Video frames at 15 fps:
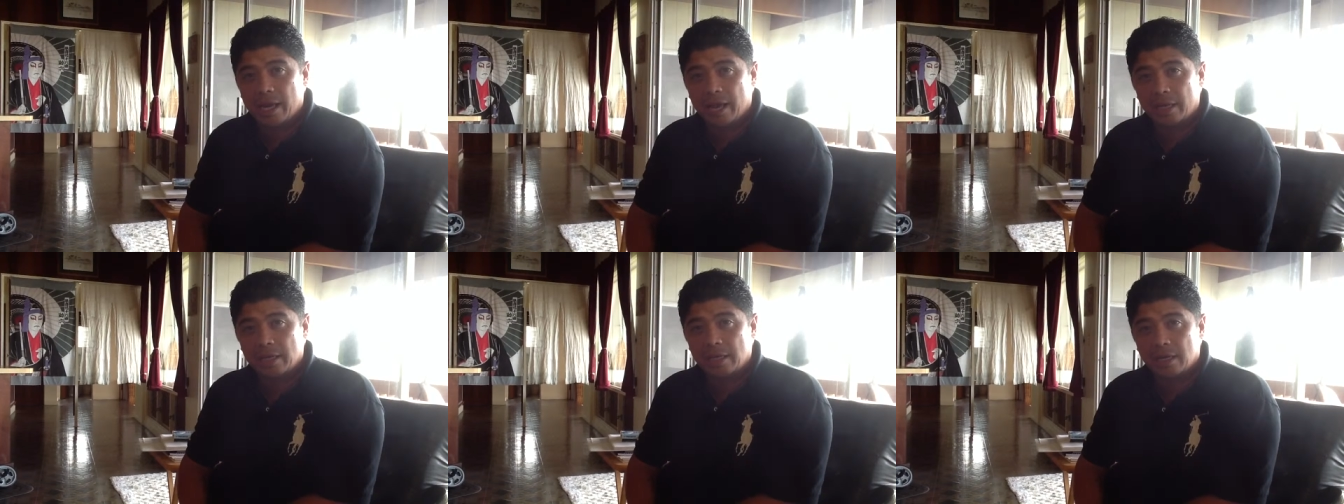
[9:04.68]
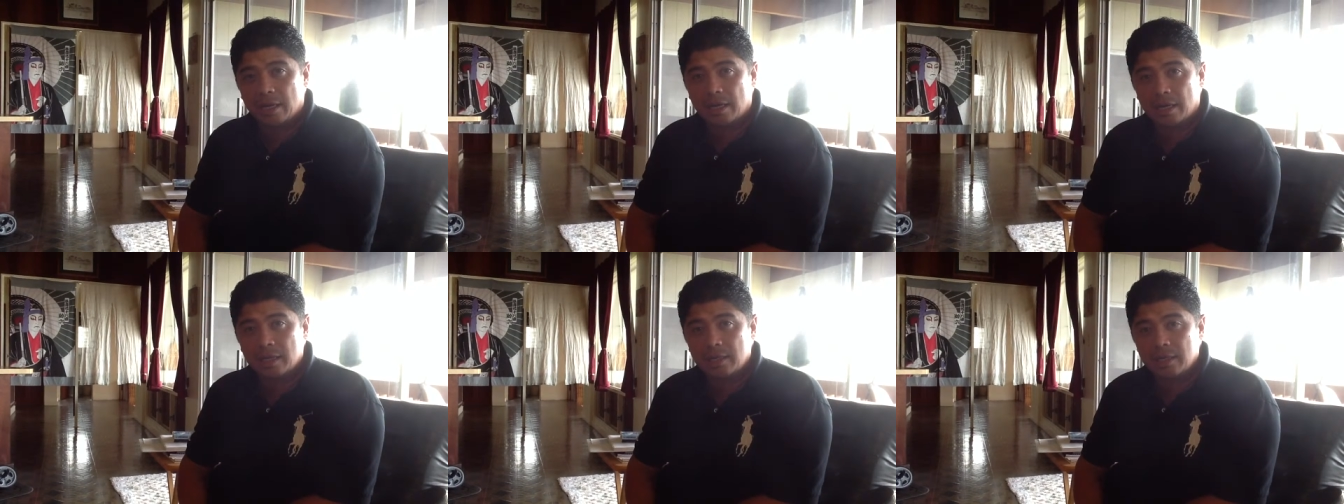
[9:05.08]
and
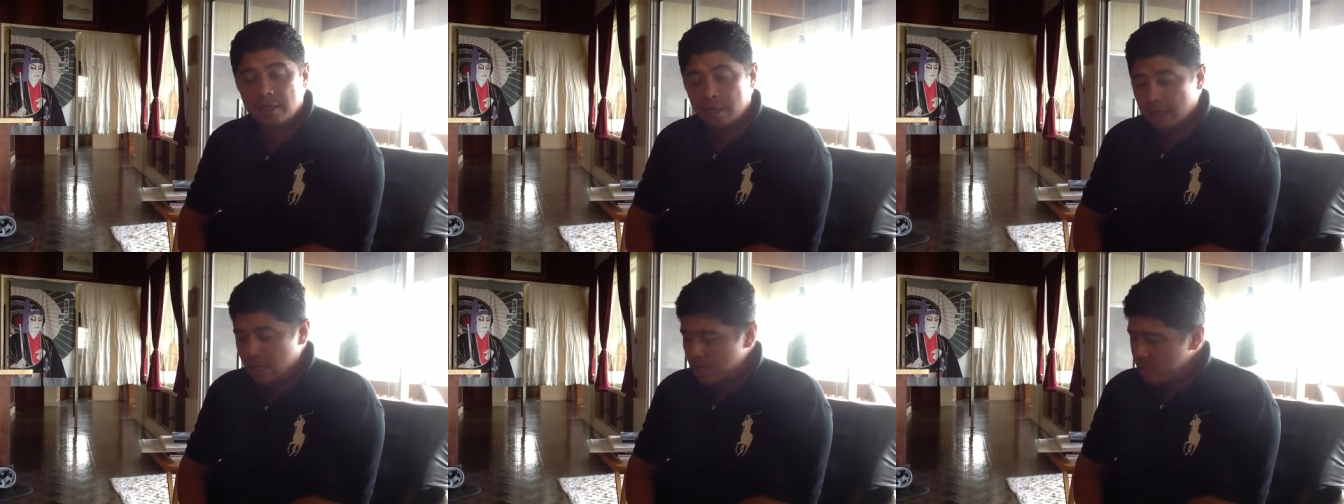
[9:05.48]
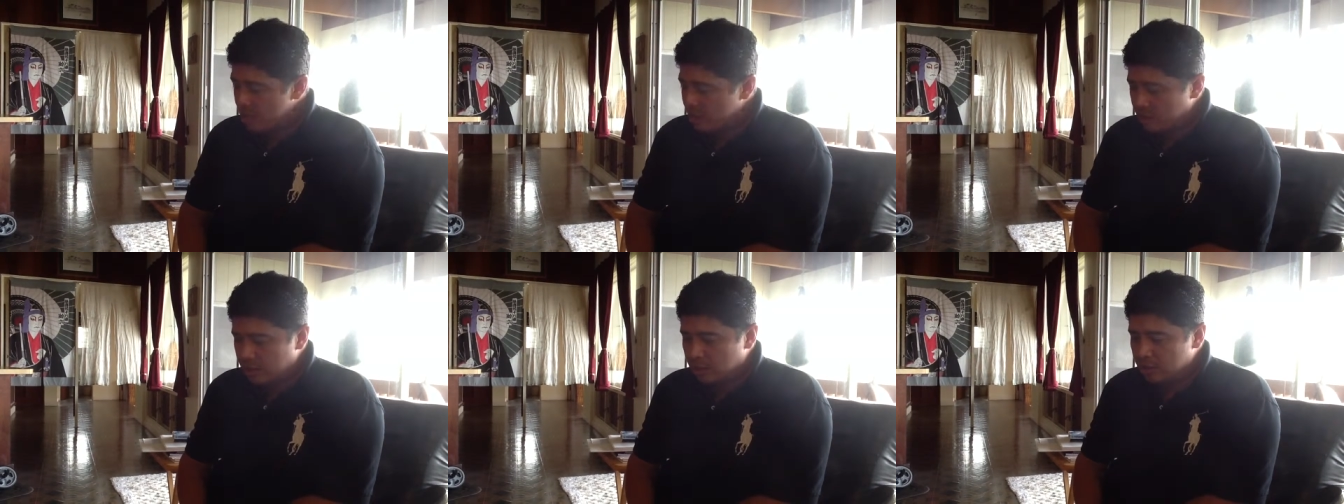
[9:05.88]
uh,
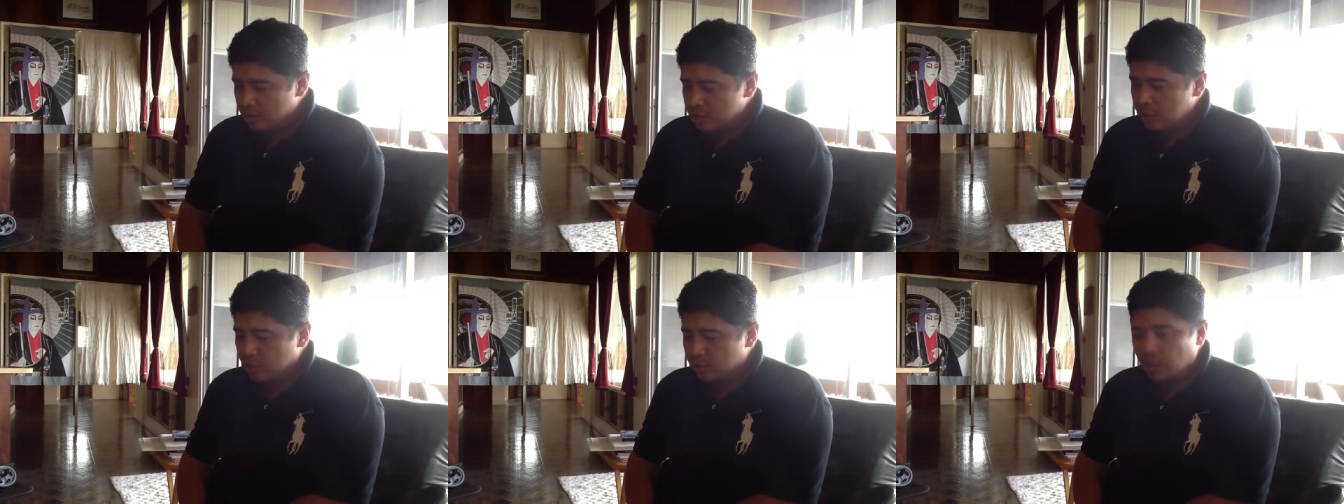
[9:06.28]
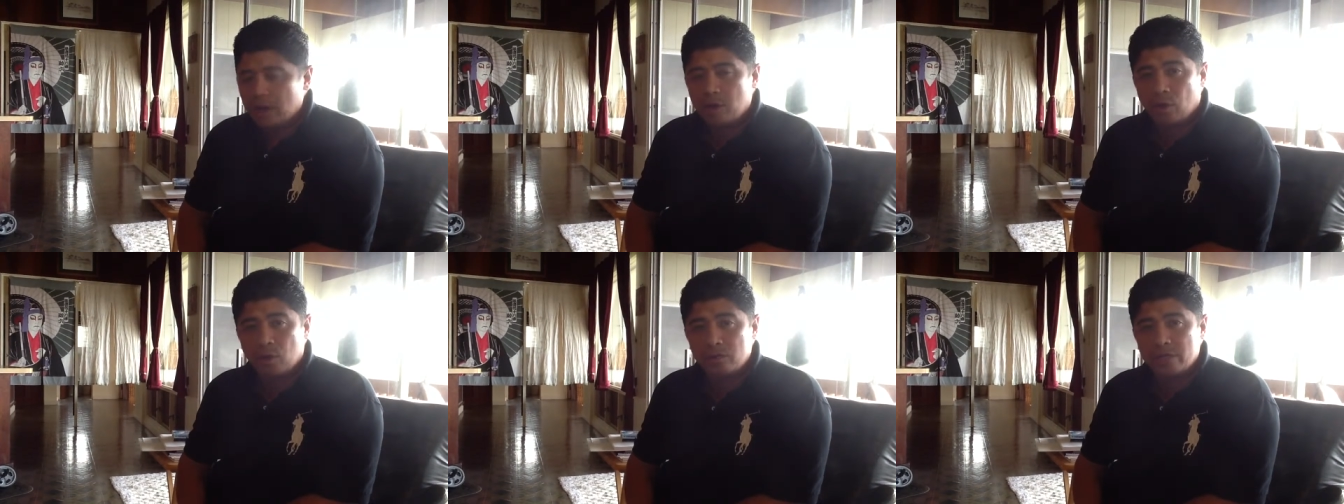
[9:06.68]
you know just the great
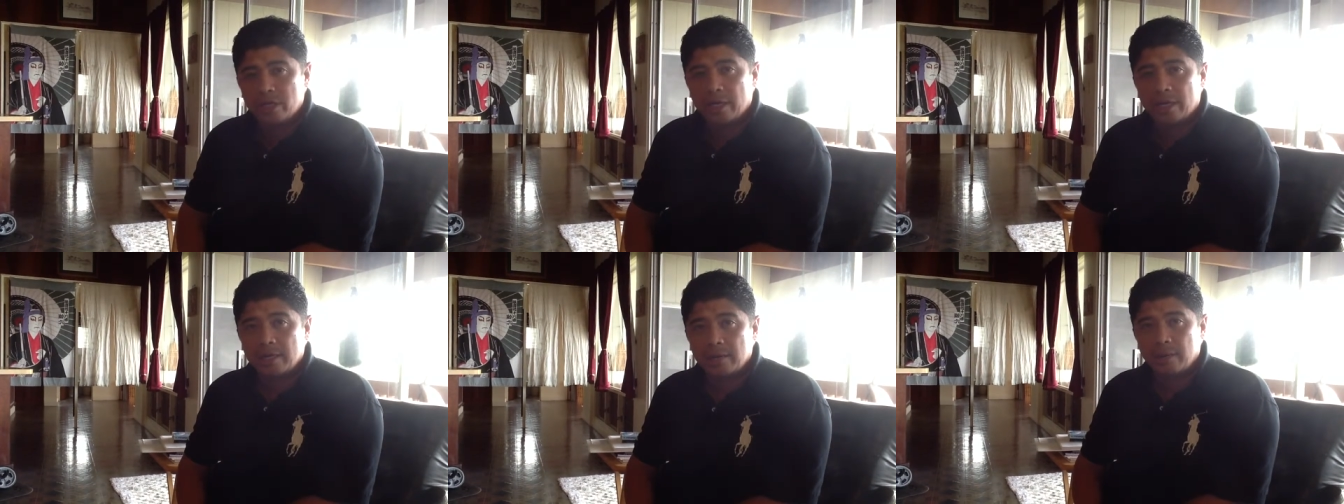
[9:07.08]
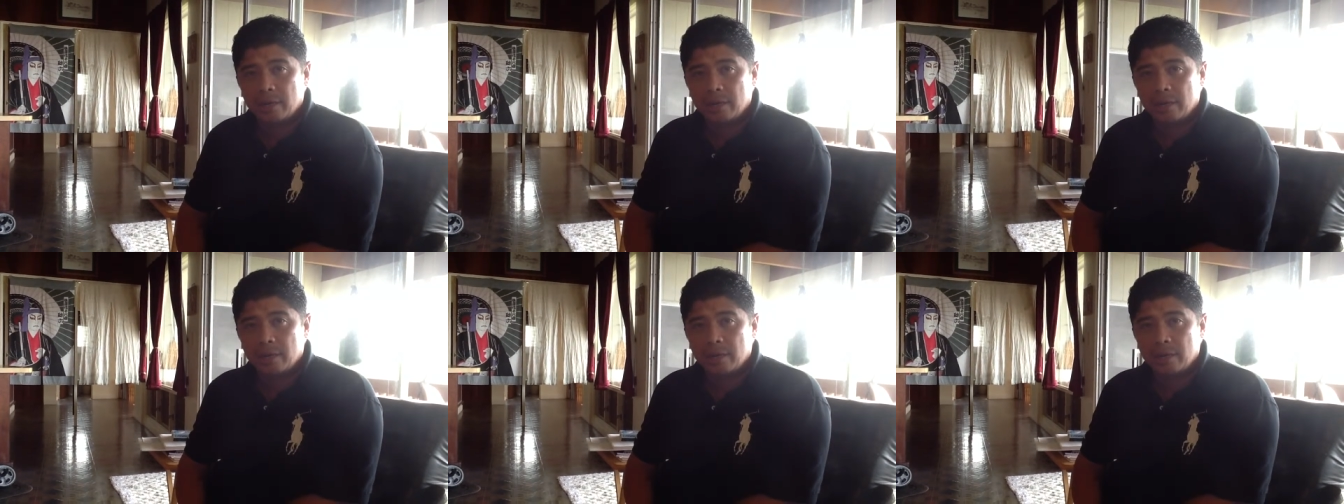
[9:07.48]
coaching.